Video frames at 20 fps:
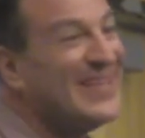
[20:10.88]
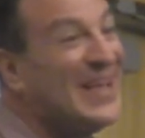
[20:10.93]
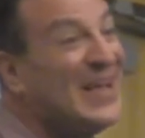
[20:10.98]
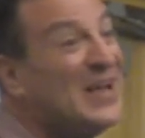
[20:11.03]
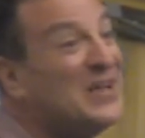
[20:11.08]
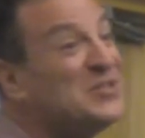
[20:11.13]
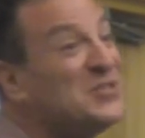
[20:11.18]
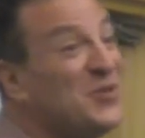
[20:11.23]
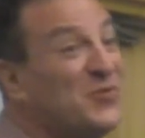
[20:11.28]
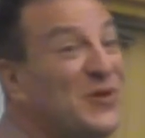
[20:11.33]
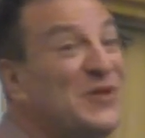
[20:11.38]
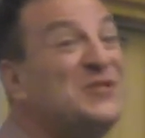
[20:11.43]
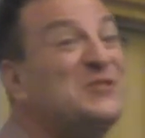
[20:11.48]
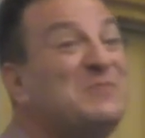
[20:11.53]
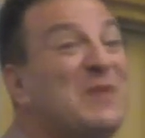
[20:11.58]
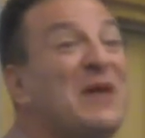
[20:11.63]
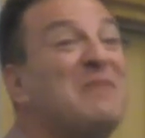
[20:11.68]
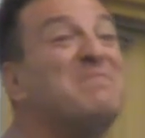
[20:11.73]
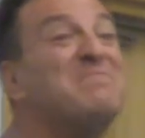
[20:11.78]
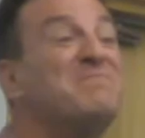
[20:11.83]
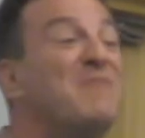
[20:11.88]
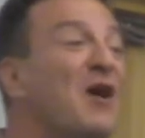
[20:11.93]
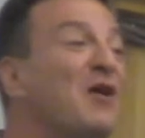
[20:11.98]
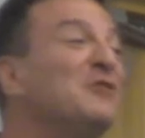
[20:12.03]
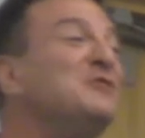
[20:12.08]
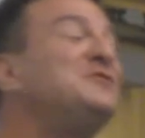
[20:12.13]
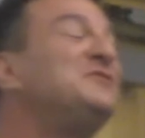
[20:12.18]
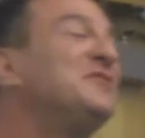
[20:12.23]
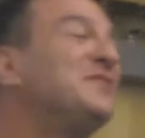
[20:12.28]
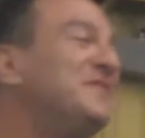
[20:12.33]
So we spent
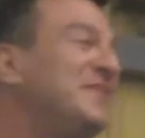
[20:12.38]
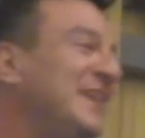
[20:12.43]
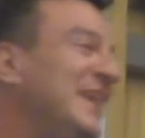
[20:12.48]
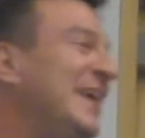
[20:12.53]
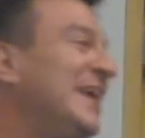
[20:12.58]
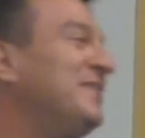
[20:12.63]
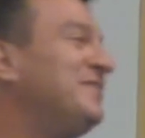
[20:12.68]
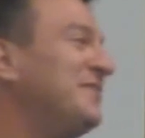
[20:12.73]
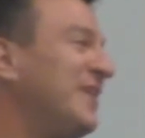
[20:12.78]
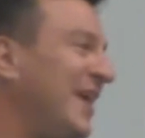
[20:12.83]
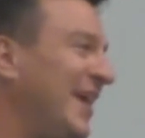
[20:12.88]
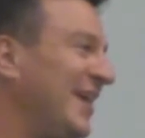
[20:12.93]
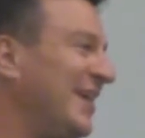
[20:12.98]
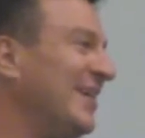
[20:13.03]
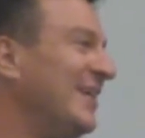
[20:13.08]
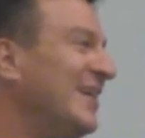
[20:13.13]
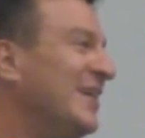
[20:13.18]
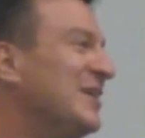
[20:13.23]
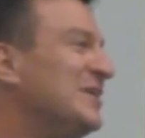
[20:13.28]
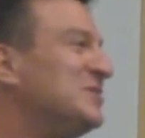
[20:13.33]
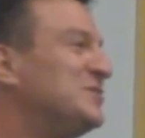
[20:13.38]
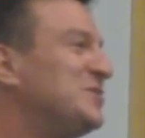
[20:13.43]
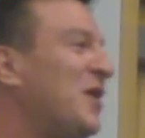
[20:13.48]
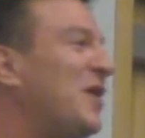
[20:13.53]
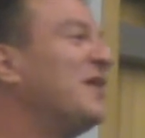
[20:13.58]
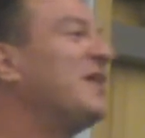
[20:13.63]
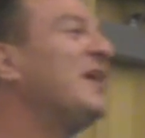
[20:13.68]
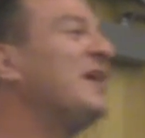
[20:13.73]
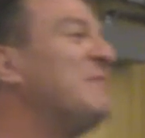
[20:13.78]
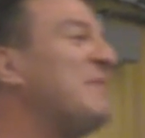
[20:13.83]
most of the evening
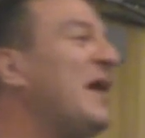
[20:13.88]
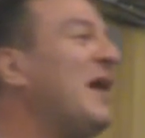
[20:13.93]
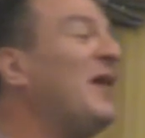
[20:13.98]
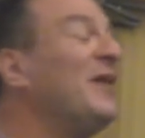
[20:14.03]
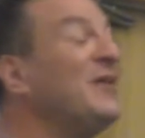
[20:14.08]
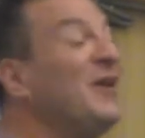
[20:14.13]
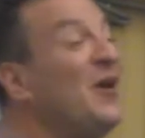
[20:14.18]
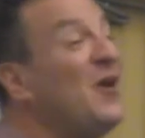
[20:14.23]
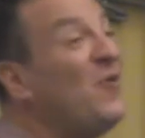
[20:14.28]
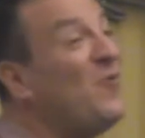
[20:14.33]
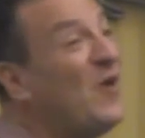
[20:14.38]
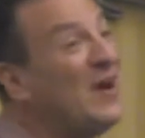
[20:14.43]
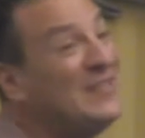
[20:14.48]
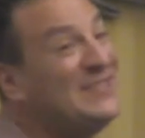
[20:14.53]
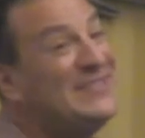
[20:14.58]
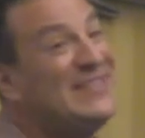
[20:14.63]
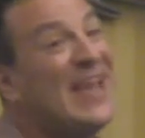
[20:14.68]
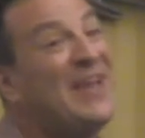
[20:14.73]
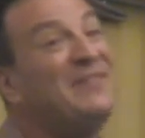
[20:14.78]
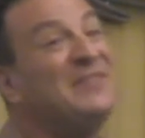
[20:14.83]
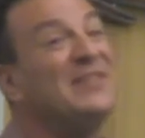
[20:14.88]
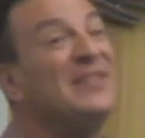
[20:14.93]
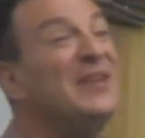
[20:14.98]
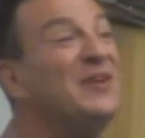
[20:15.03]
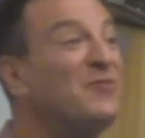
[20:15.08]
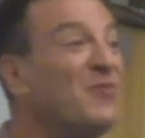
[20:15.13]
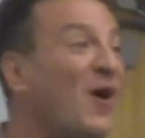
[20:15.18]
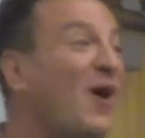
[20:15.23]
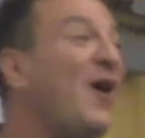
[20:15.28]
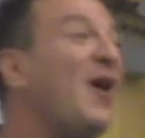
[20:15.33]
talking about why David Lee
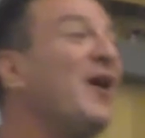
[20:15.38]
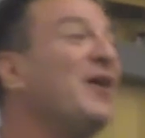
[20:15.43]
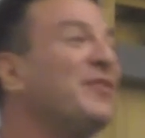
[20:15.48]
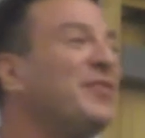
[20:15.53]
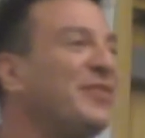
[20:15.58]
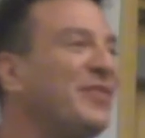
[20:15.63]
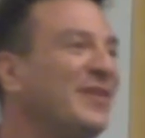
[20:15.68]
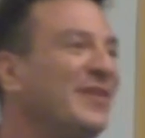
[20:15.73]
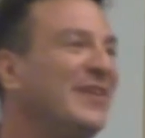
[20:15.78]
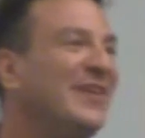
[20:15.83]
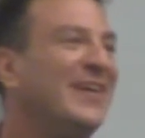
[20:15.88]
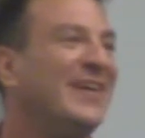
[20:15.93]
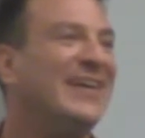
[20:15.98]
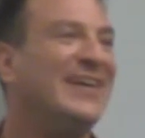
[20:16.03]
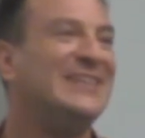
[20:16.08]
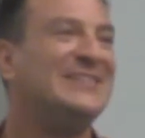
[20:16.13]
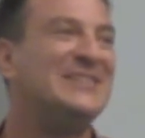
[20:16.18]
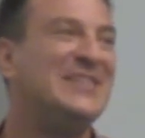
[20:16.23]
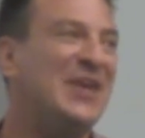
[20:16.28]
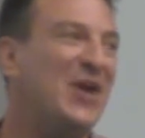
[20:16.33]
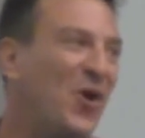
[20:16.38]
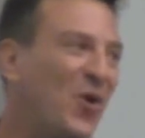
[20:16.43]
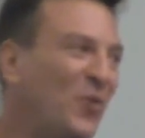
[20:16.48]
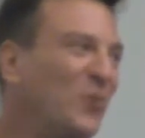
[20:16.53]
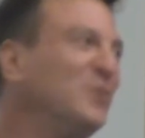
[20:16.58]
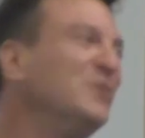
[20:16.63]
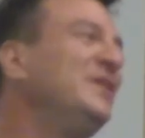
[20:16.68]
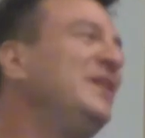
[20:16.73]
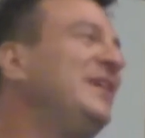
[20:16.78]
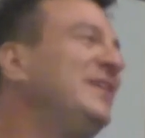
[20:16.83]
Roth is the
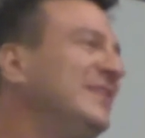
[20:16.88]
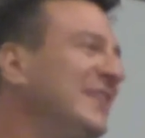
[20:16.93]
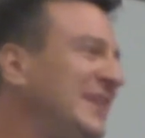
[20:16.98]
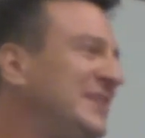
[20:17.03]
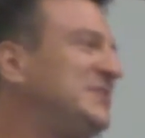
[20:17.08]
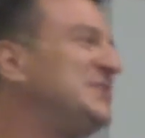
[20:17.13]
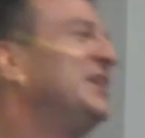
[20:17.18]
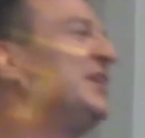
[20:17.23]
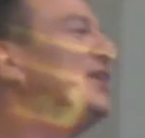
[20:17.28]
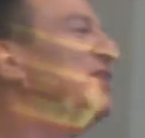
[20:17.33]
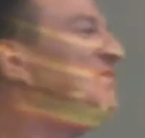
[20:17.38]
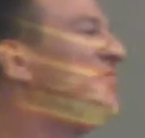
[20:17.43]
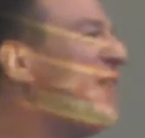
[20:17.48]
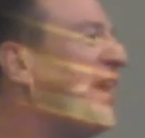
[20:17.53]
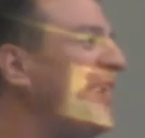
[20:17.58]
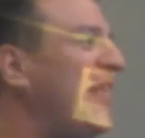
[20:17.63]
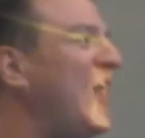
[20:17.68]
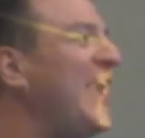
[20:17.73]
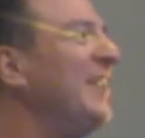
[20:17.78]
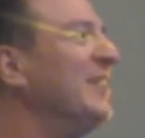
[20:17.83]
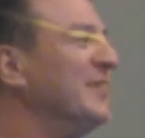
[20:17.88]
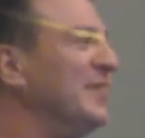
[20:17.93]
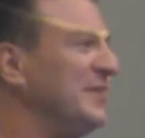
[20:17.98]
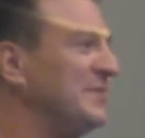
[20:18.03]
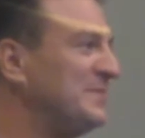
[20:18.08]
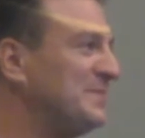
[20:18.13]
only lead singer of Van Halen.